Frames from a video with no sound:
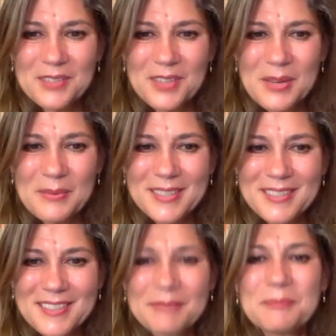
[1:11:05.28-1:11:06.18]

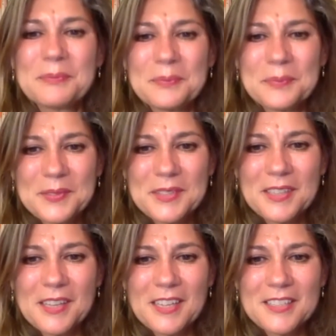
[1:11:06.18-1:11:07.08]
comments. A
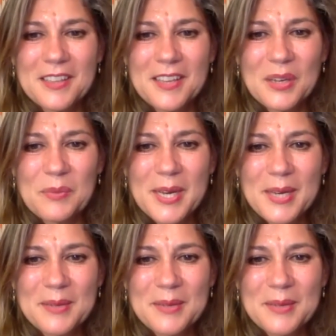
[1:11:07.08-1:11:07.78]
lot to think about.